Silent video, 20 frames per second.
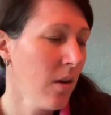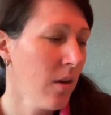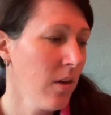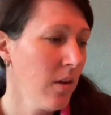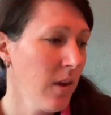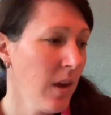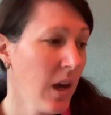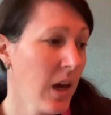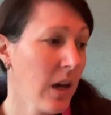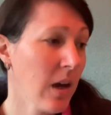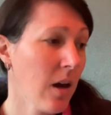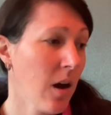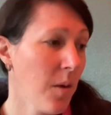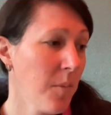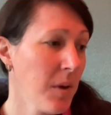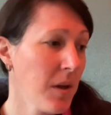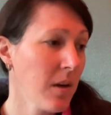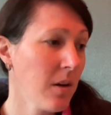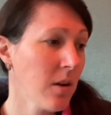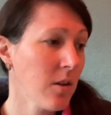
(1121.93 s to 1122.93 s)
Yeah, I
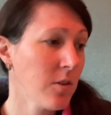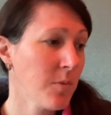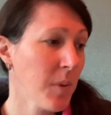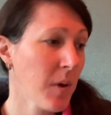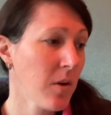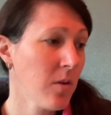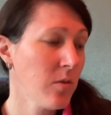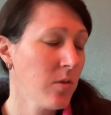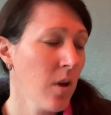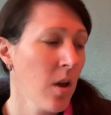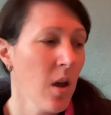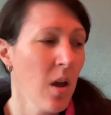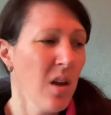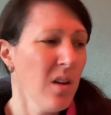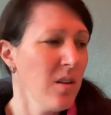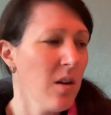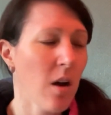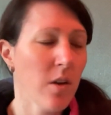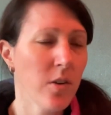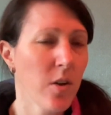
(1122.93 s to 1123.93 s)
mean, I suppose,
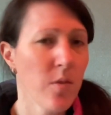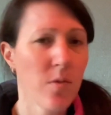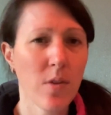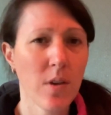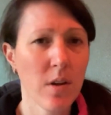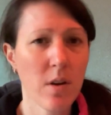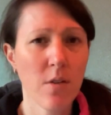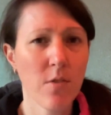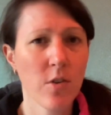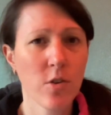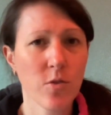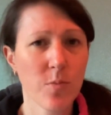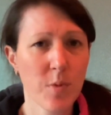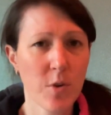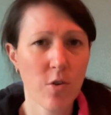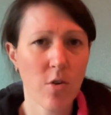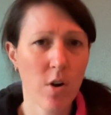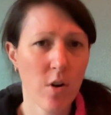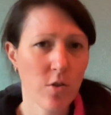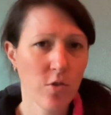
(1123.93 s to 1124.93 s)
I don't think I've lost my
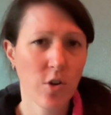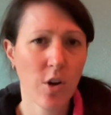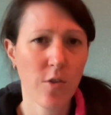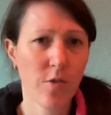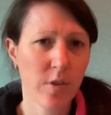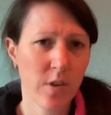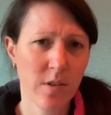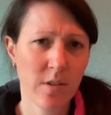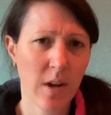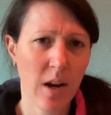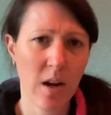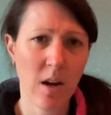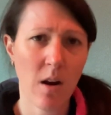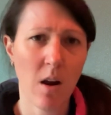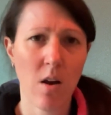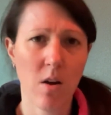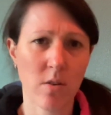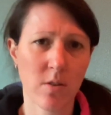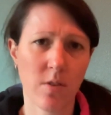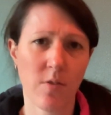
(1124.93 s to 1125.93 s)
crojo for the stained
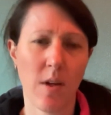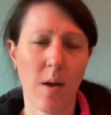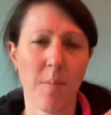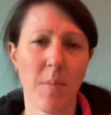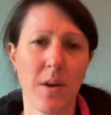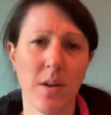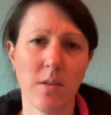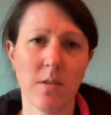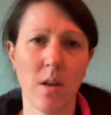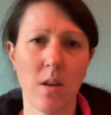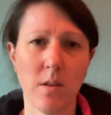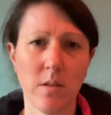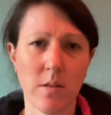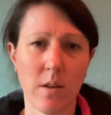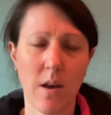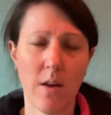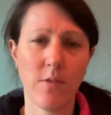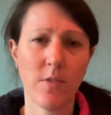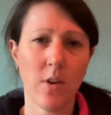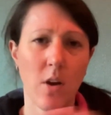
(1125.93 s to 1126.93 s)
glass, if that makes sense.
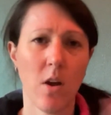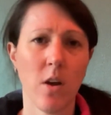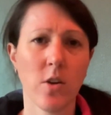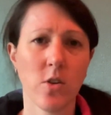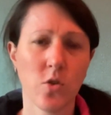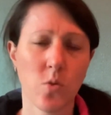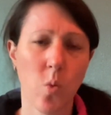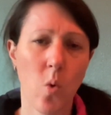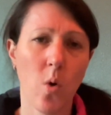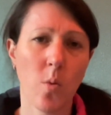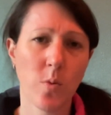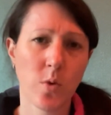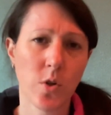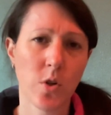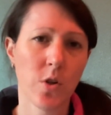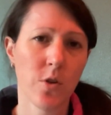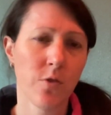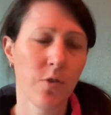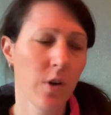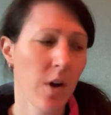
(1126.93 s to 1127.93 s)
I haven't, like,
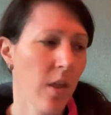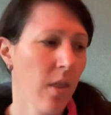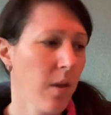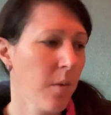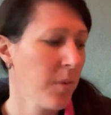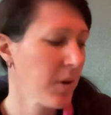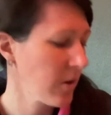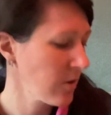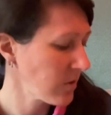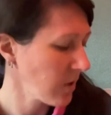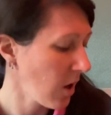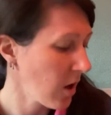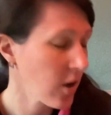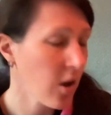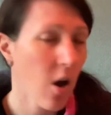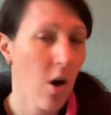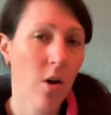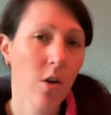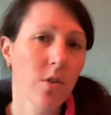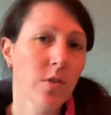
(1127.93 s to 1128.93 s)
swapped for another, because I
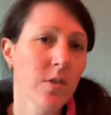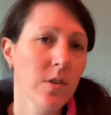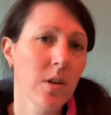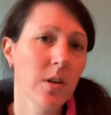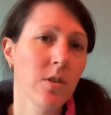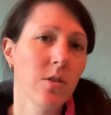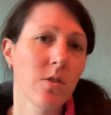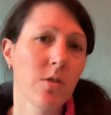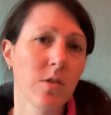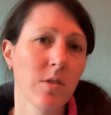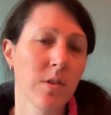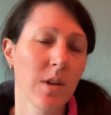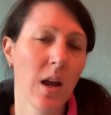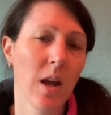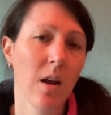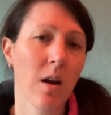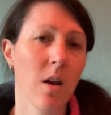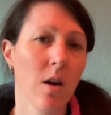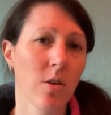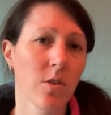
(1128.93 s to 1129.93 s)
can't sit and do the
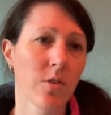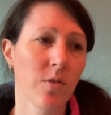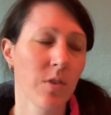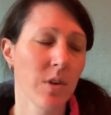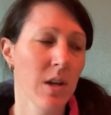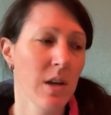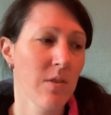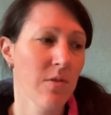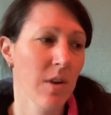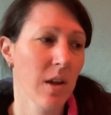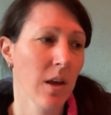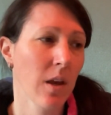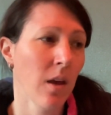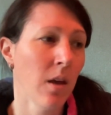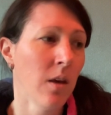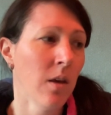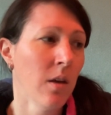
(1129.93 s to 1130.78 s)
stained glass of an evening.